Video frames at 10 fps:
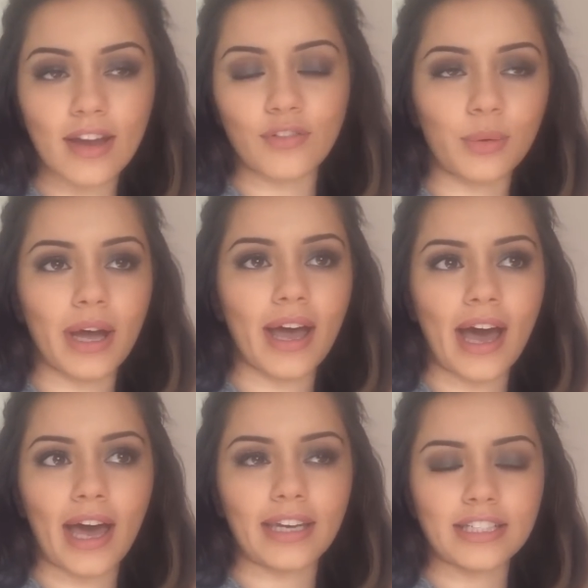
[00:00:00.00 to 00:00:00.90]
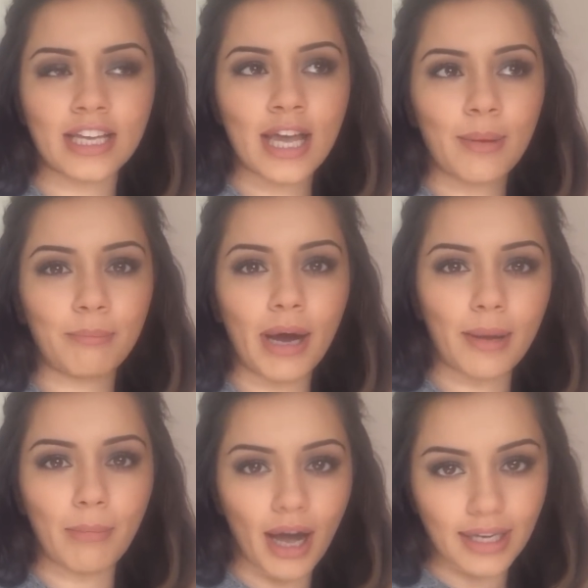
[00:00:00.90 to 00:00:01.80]
everywhere and
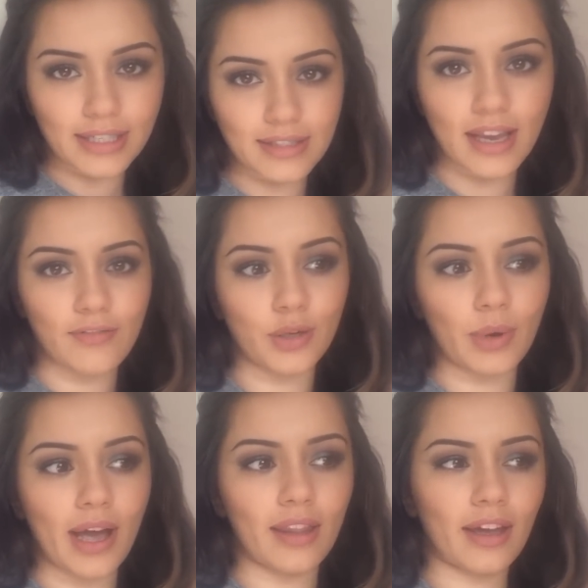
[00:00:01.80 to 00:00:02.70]
my mind is everywhere.